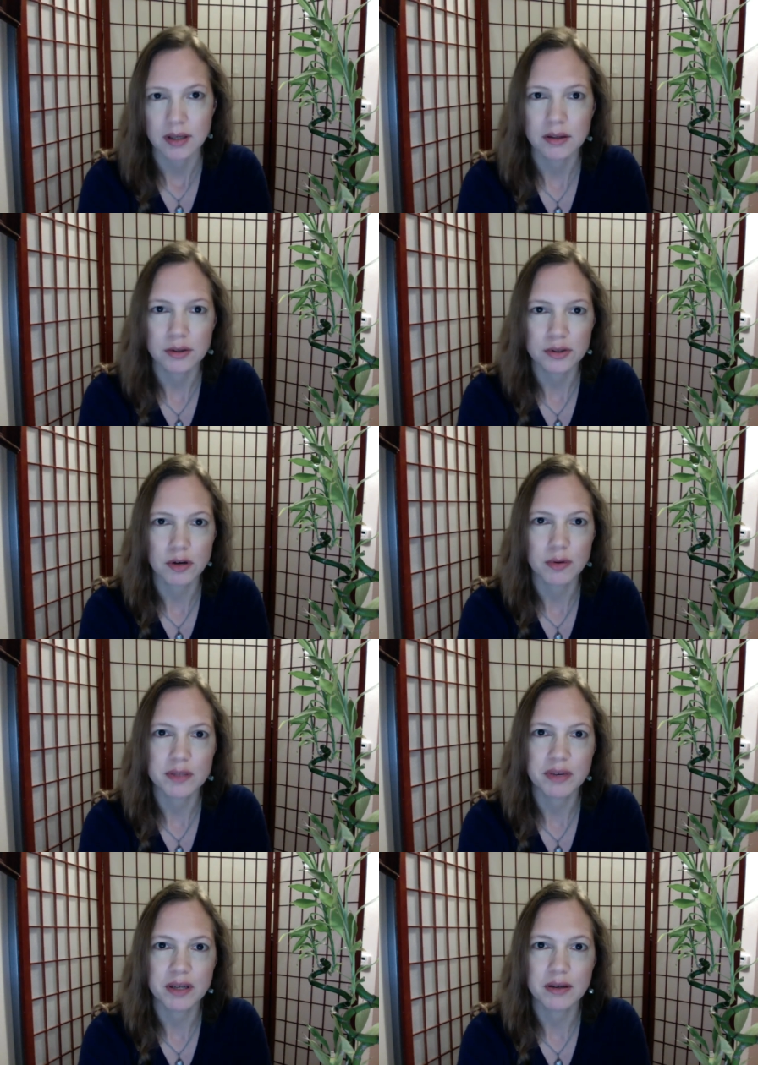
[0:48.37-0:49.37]
There's always
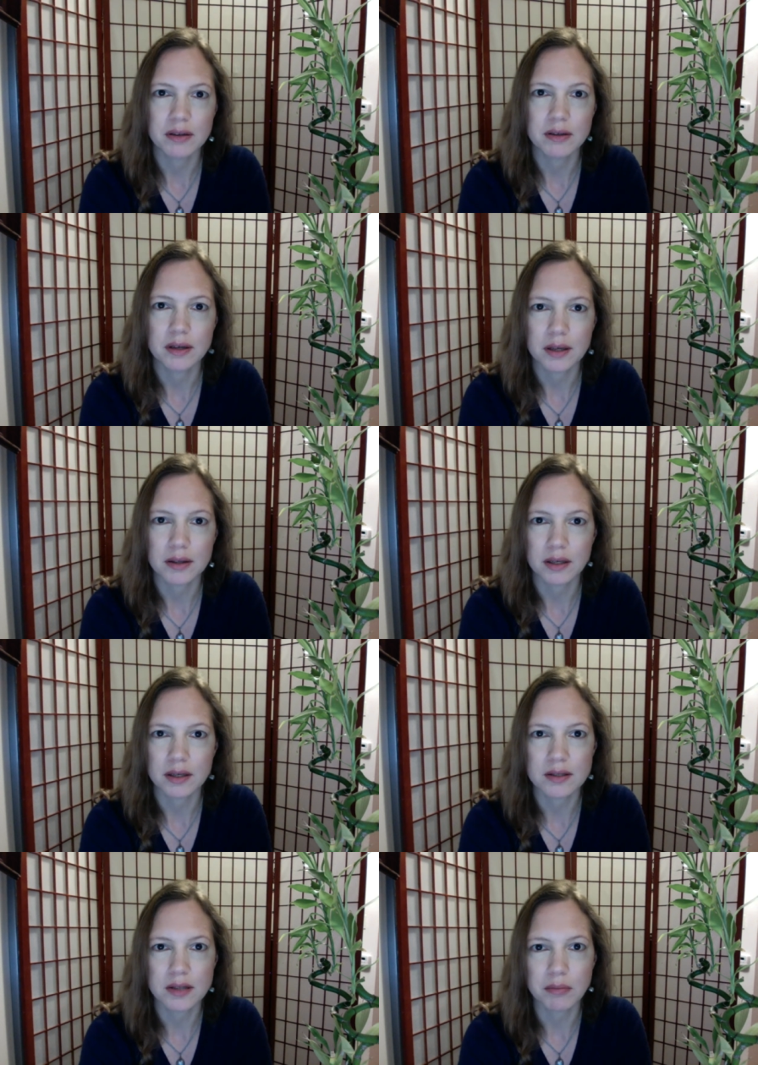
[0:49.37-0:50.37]
been, I think,
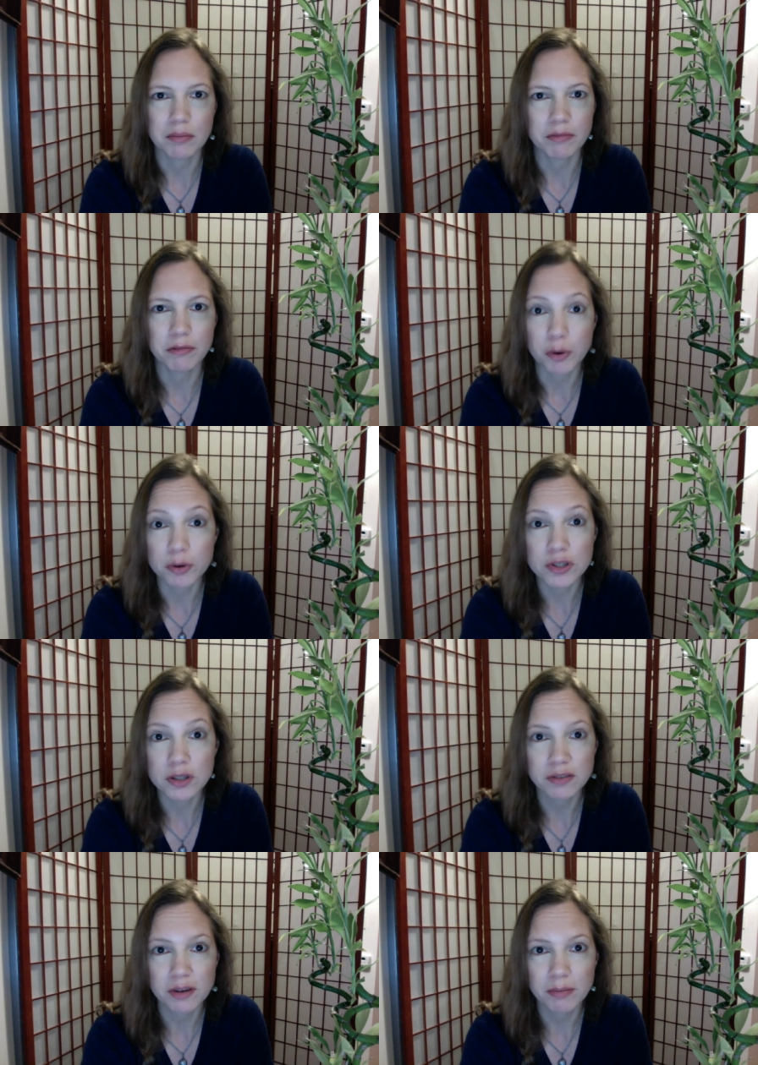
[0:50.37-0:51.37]
some version
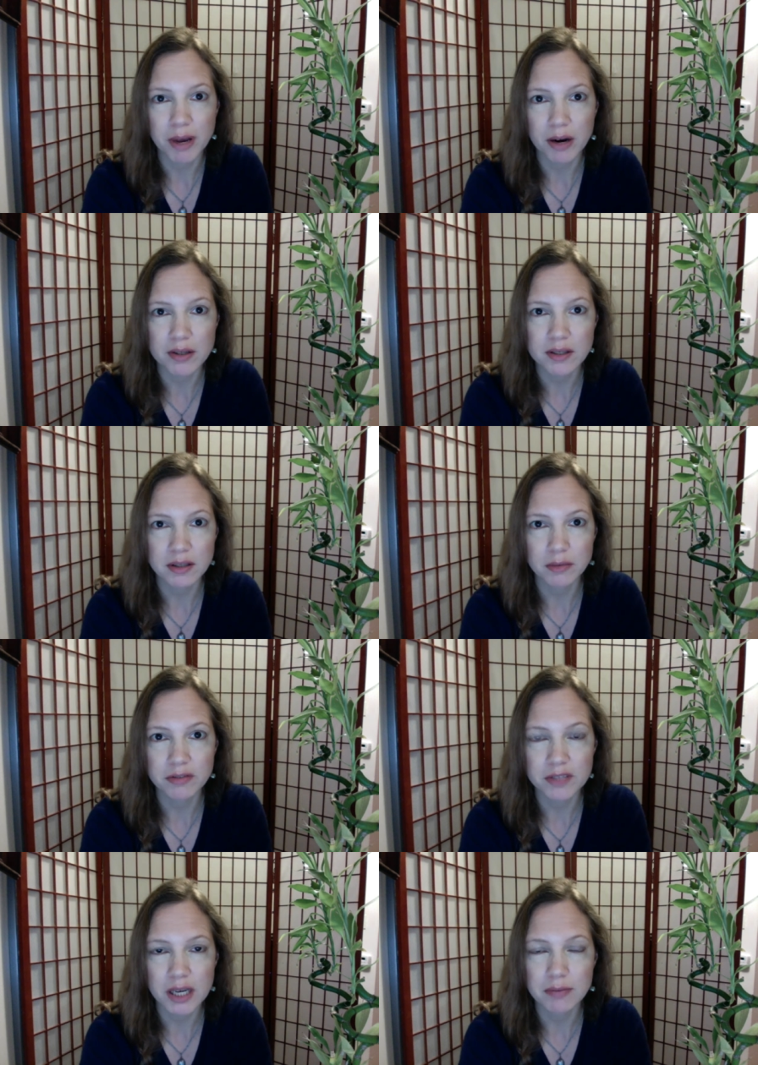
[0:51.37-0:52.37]
of comparison that we've
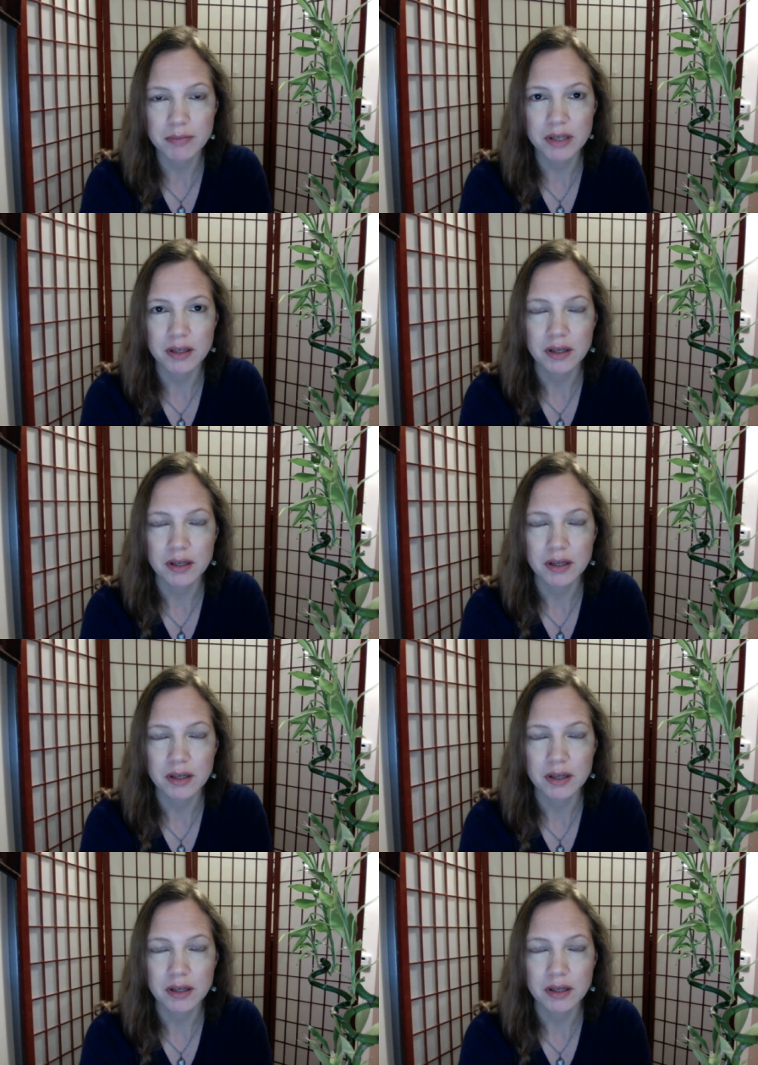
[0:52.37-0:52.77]
done, but